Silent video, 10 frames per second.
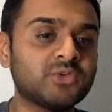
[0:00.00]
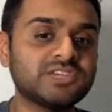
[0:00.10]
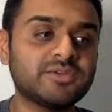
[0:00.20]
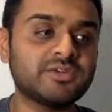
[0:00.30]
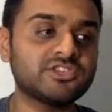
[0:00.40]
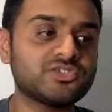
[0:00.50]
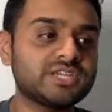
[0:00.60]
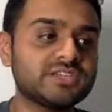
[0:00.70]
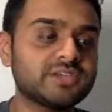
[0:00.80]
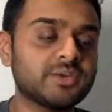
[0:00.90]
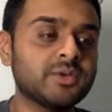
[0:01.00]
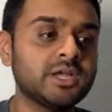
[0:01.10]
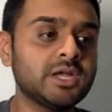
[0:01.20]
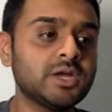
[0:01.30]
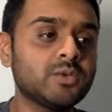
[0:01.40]
here on screen. So
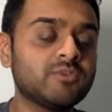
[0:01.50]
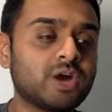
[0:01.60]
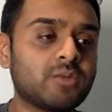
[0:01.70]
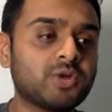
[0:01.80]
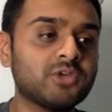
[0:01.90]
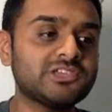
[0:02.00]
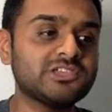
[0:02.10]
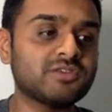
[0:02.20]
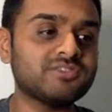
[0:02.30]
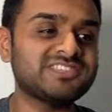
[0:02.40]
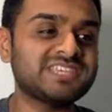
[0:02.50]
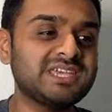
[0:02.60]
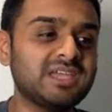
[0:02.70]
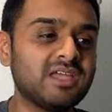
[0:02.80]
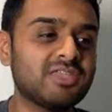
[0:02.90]
we've got a process of
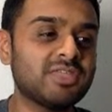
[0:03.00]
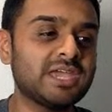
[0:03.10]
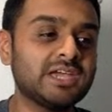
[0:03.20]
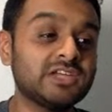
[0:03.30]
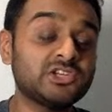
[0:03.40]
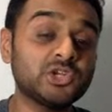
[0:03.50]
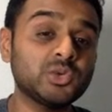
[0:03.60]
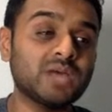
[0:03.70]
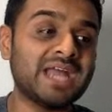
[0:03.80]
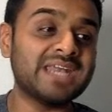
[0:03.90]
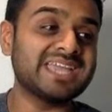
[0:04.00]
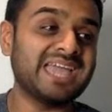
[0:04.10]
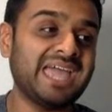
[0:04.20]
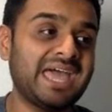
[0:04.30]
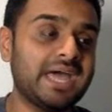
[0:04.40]
see, think, do, and
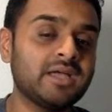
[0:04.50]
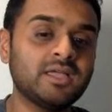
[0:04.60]
care.